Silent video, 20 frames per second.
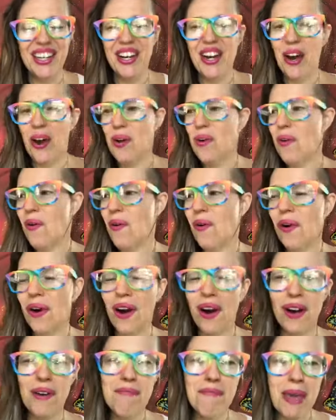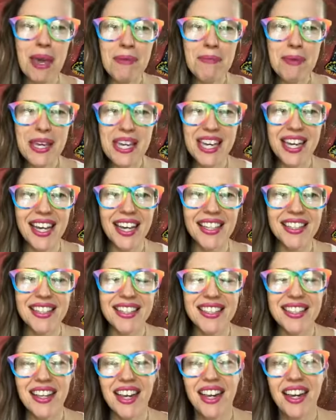or maybe
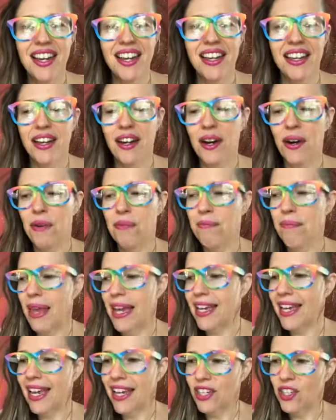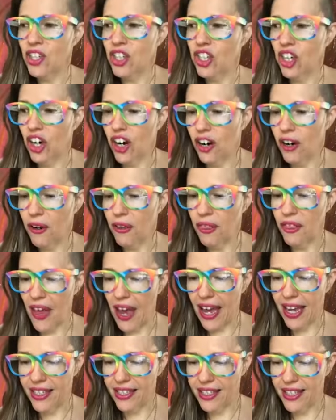it's, making sure
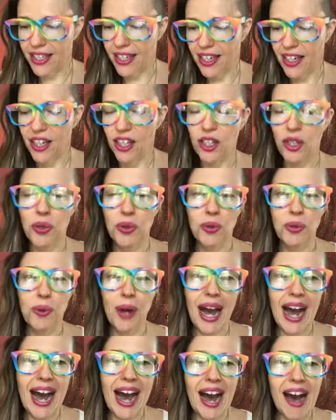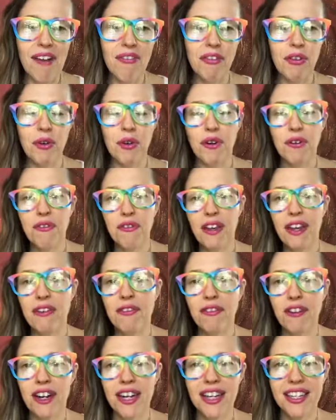that you have your
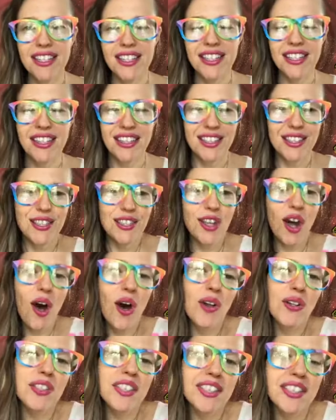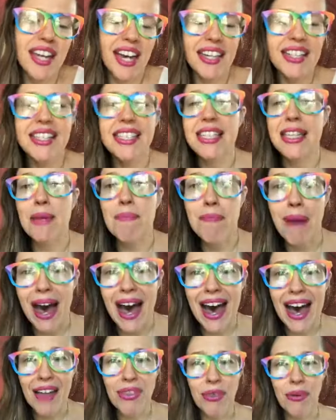favorite salt next to the
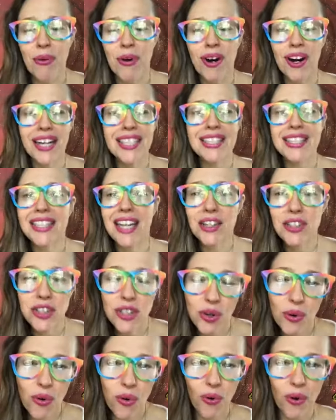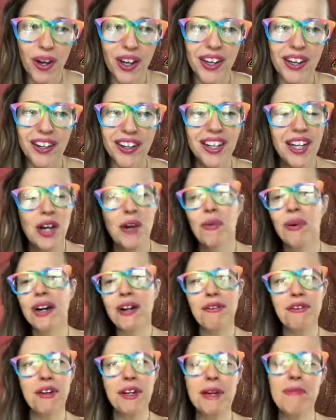bath or essential oil,
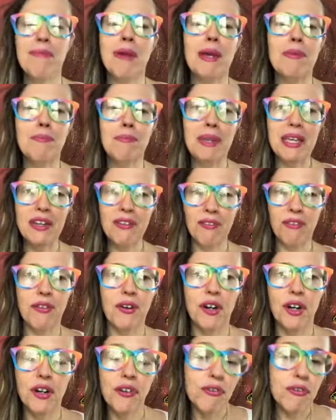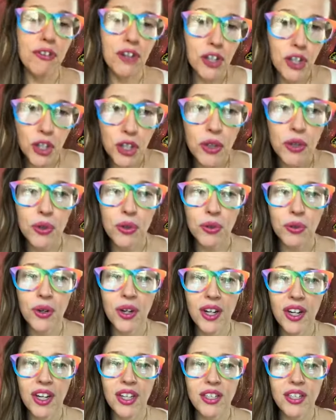whatever it might be for you